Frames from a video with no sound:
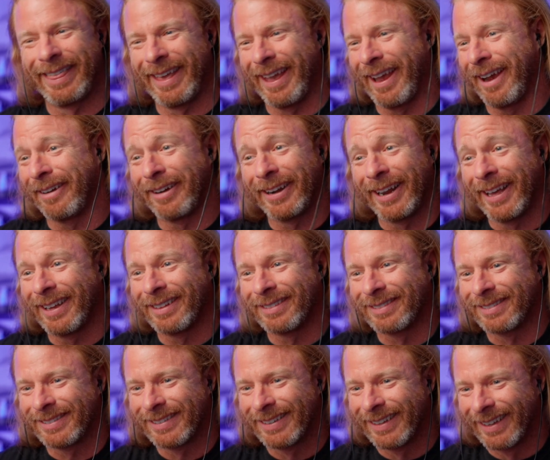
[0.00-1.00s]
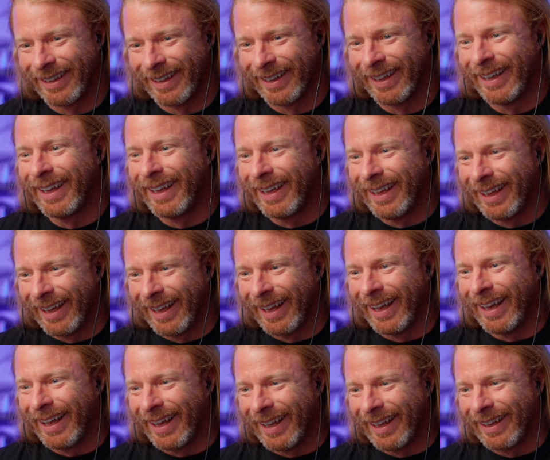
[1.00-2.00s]
There it is.
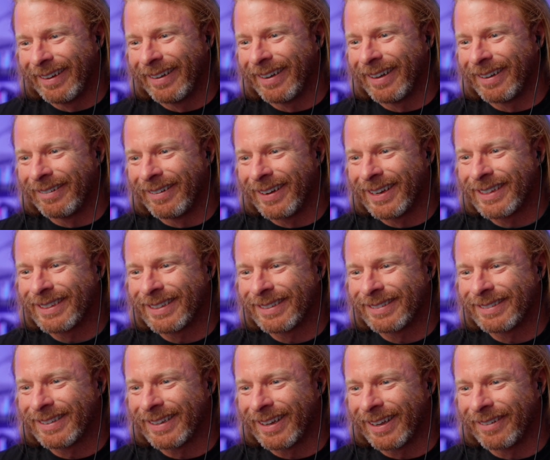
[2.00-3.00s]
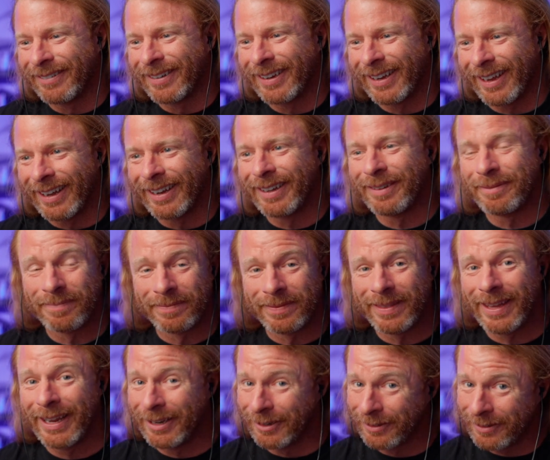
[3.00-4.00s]
Watch this again. We got
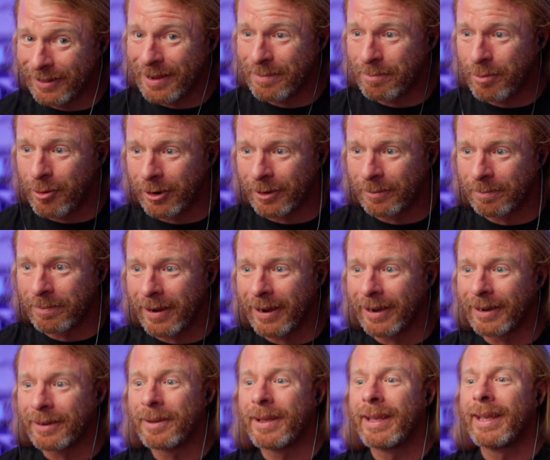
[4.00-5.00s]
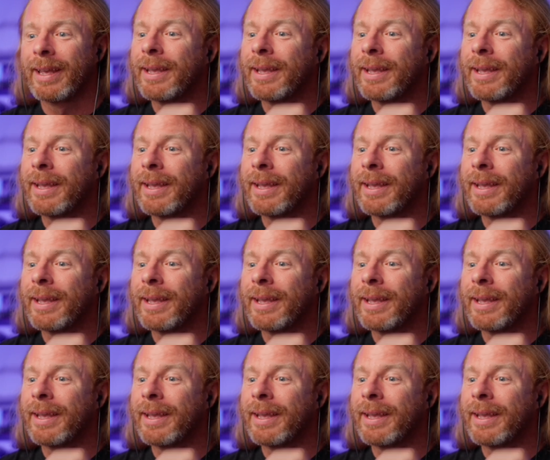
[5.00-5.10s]
it. Here's the important part.